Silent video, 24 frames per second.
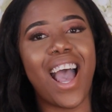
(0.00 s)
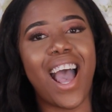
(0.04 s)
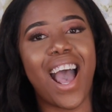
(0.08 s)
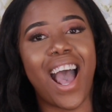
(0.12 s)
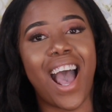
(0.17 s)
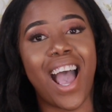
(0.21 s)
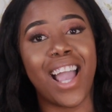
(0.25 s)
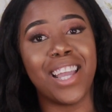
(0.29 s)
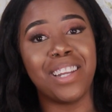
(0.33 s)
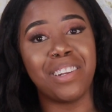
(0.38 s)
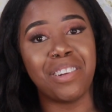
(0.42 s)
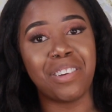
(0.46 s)

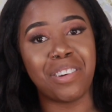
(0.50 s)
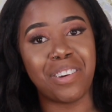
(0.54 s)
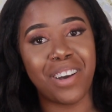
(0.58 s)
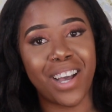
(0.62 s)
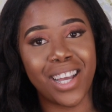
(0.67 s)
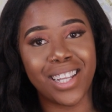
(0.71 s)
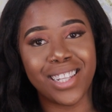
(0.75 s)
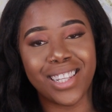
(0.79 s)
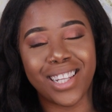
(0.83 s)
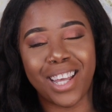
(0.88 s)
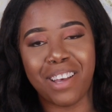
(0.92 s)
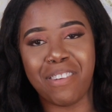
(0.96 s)
I know
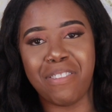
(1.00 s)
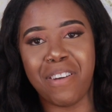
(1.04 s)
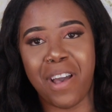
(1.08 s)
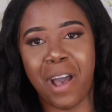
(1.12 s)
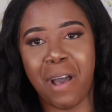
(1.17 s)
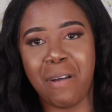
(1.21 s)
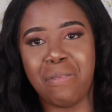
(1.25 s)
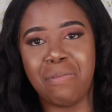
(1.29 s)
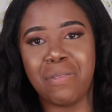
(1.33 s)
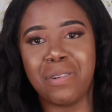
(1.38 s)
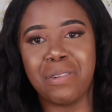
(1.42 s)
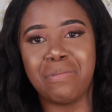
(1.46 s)
I love
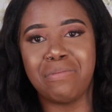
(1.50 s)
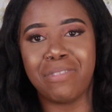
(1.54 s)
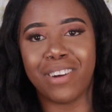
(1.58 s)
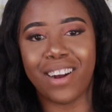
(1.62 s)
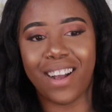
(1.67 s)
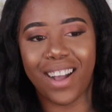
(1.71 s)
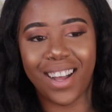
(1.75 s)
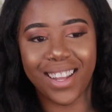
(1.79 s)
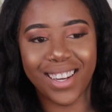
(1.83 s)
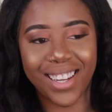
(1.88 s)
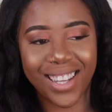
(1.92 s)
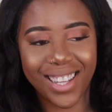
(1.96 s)
Apple
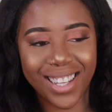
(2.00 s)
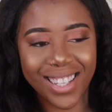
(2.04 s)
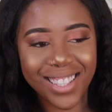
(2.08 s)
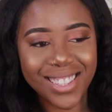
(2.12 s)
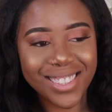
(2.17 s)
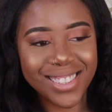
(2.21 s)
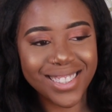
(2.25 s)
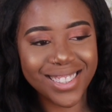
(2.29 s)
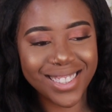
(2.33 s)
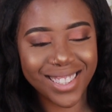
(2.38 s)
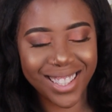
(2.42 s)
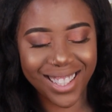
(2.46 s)

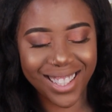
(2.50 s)
products,